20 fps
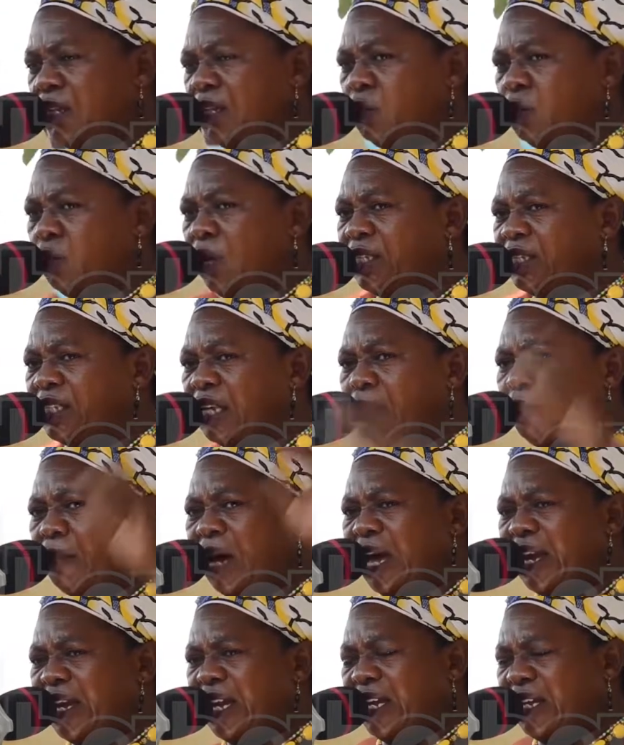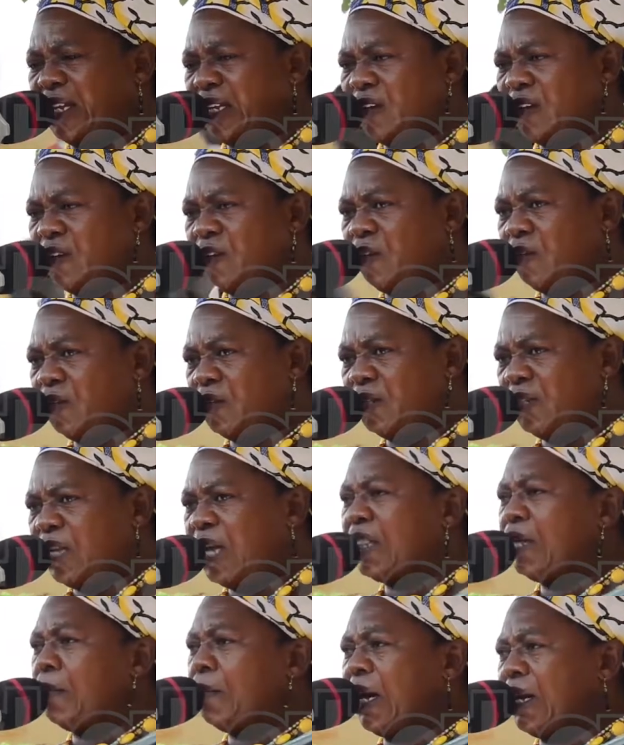it was a Monday.
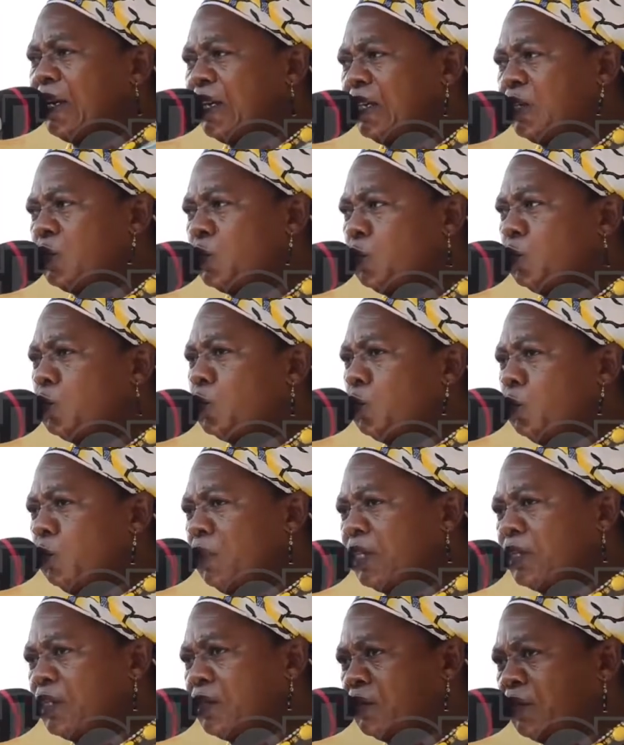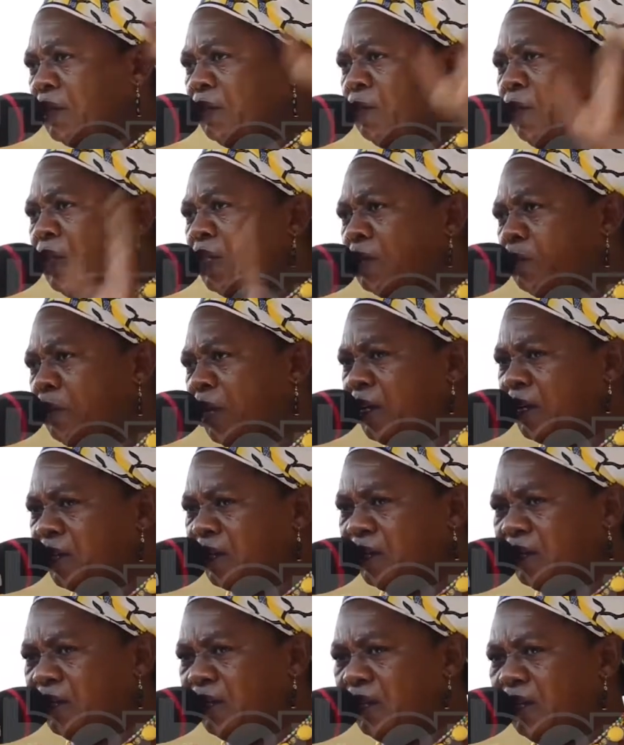The other Monday, two weeks, 3 weeks back.
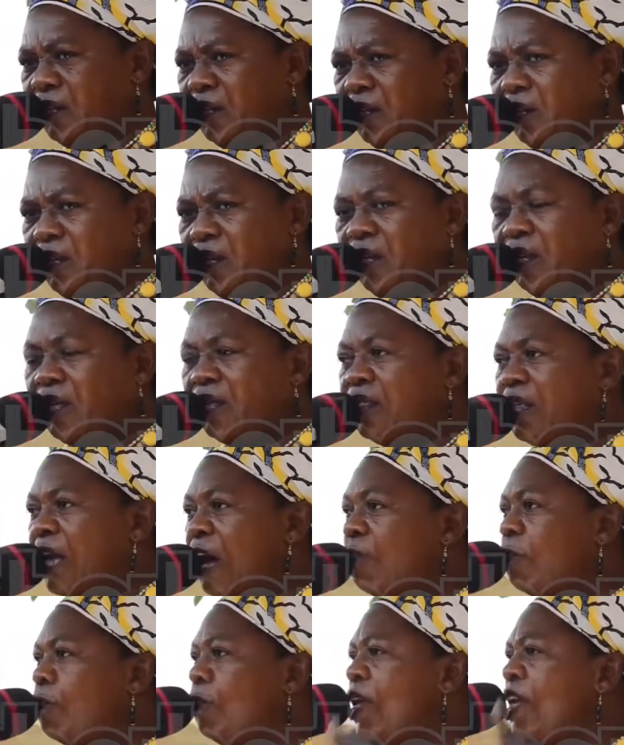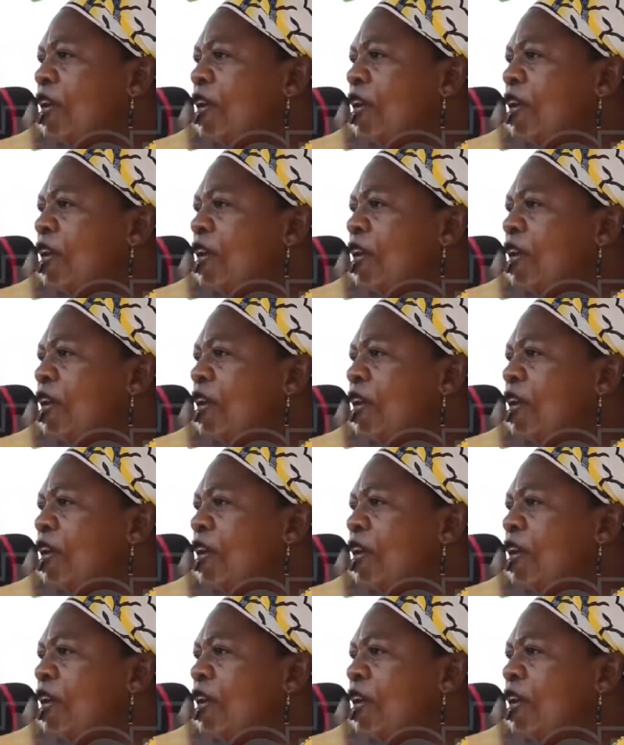They have